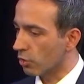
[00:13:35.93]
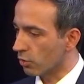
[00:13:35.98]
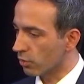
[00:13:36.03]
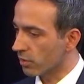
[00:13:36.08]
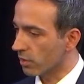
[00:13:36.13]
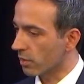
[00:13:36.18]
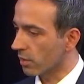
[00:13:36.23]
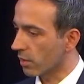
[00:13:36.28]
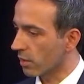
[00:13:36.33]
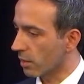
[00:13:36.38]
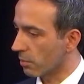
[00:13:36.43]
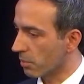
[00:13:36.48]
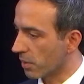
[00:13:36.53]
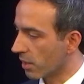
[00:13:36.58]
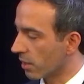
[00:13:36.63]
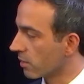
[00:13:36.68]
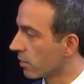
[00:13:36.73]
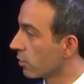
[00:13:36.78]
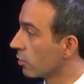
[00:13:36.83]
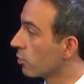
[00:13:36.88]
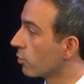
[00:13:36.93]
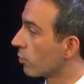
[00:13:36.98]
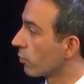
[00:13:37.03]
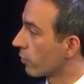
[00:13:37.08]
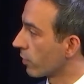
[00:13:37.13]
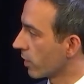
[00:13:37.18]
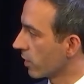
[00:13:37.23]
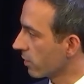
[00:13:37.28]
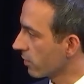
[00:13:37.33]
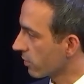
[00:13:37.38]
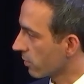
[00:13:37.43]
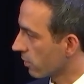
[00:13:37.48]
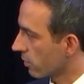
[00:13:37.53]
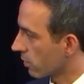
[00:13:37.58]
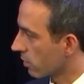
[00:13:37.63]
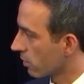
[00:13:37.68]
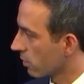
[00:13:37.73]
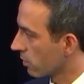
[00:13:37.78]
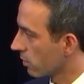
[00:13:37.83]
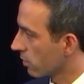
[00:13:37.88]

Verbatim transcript: using their ability to reason